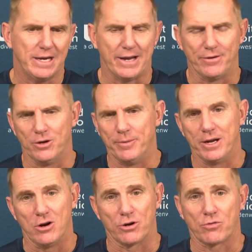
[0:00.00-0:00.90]
don't know,
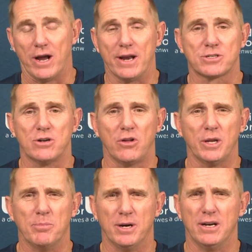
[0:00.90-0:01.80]
man, arthritis and all
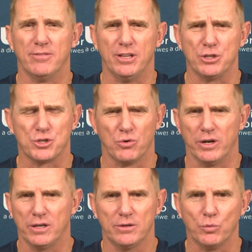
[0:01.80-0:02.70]
the above in the
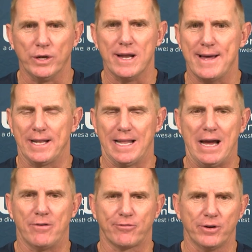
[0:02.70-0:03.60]
joint would not
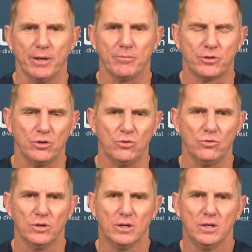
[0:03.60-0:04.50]
allow for him
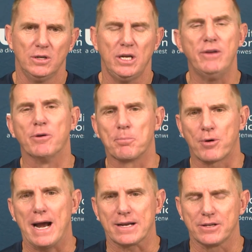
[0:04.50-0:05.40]
to even
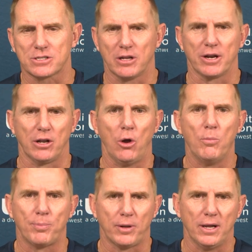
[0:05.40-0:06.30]
practice, let
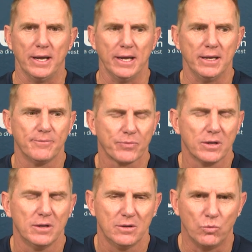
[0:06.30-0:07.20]
alone play,
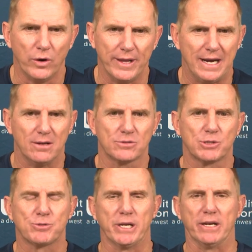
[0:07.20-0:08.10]
without
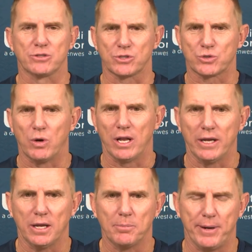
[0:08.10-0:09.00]
substantial
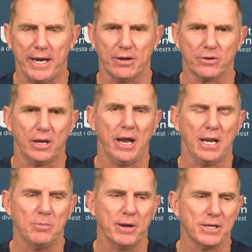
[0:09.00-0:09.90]
swelling and pain on a
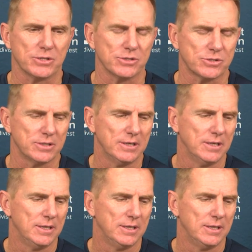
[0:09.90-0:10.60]
daily basis.